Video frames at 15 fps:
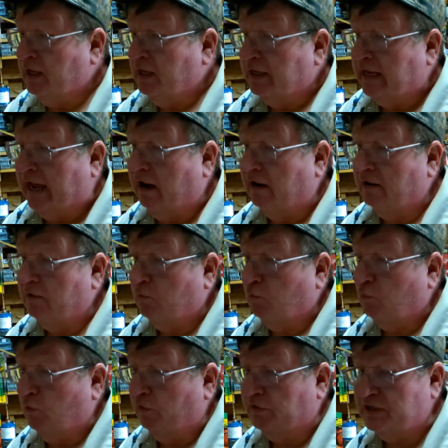Now,
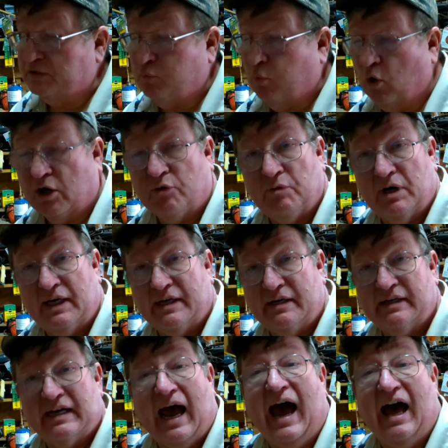will this work really
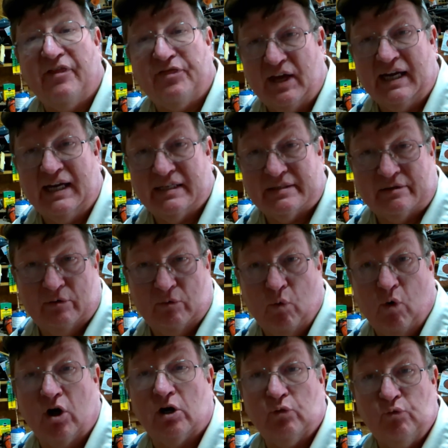good? I think it's going to
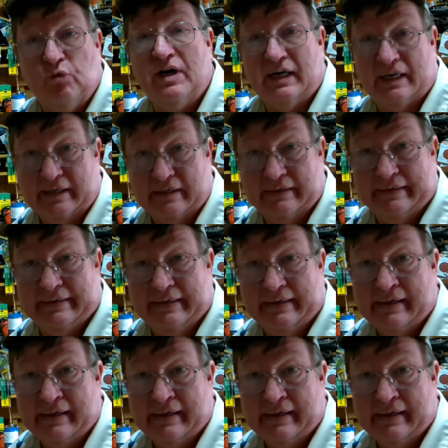work really good.